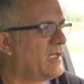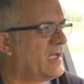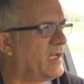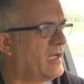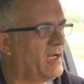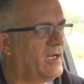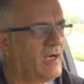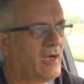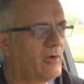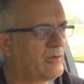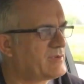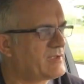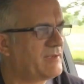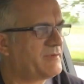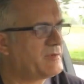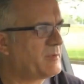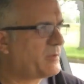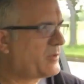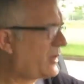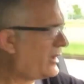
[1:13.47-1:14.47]
I always
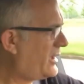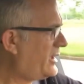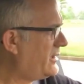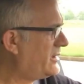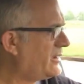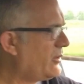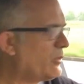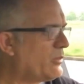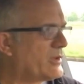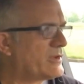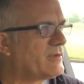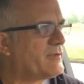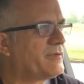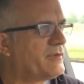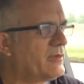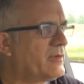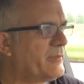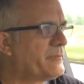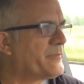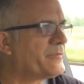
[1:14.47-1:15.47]
give them credit, they're
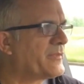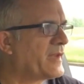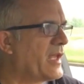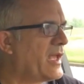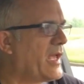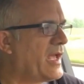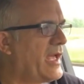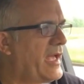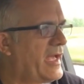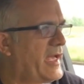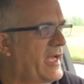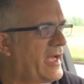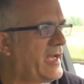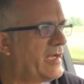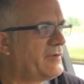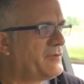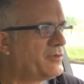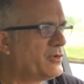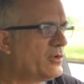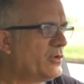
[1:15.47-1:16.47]
wonderful.
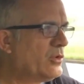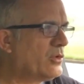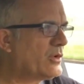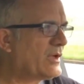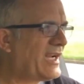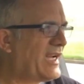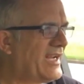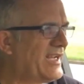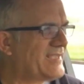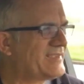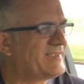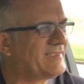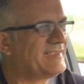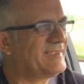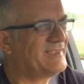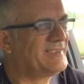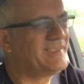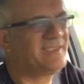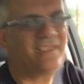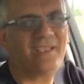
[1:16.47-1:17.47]
If you look at
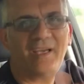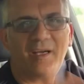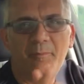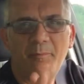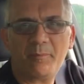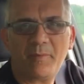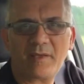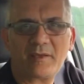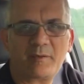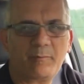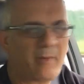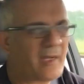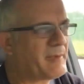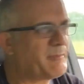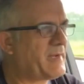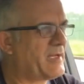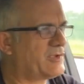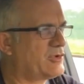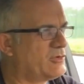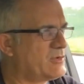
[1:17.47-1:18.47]
the month by
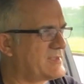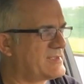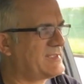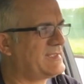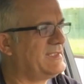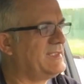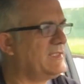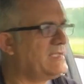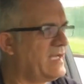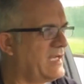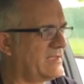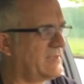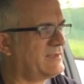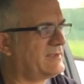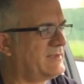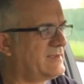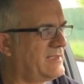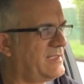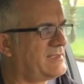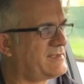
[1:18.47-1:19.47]
month, you'll see that
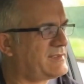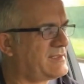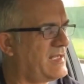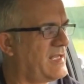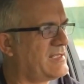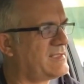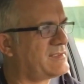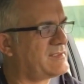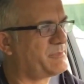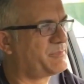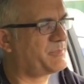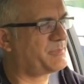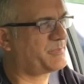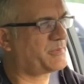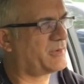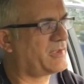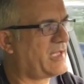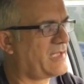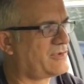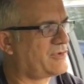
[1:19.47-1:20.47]
Tesla's
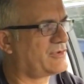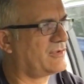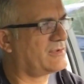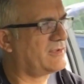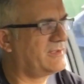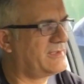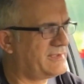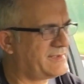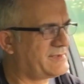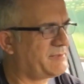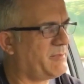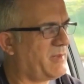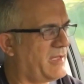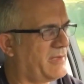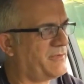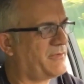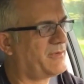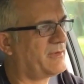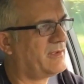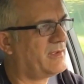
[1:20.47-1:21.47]
production this
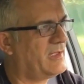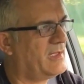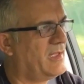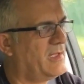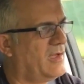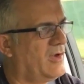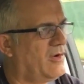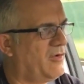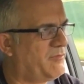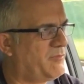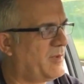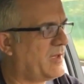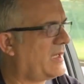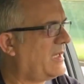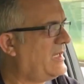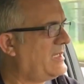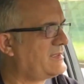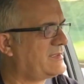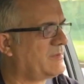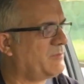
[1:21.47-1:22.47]
month of
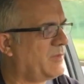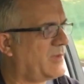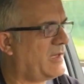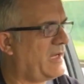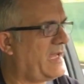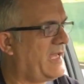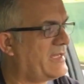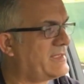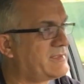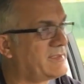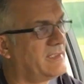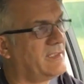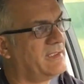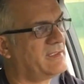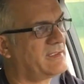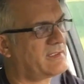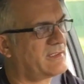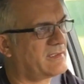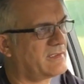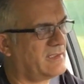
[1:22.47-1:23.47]
Model S and Model X
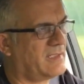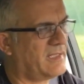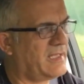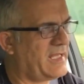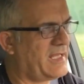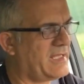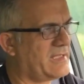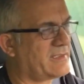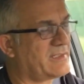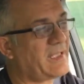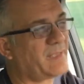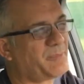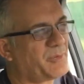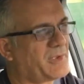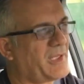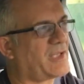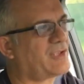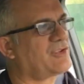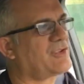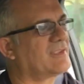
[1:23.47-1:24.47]
is
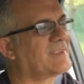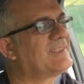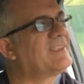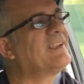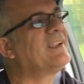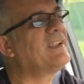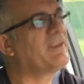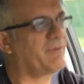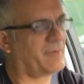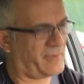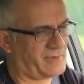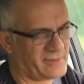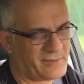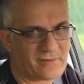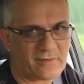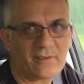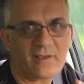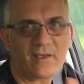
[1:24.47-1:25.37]
deliveries.